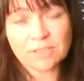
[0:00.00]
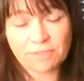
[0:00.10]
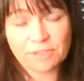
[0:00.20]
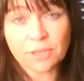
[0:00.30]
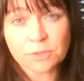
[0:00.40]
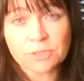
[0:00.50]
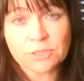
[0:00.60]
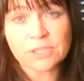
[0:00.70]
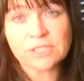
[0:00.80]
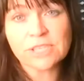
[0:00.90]
for
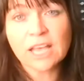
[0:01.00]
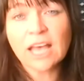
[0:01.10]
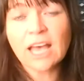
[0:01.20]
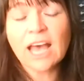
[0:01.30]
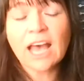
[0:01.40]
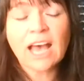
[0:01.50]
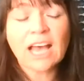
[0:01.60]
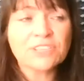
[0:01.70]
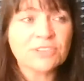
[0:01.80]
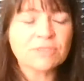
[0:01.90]
solstice.
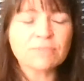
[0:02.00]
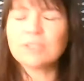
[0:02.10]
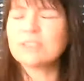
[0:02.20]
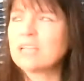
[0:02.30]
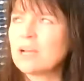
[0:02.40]
And so it's like,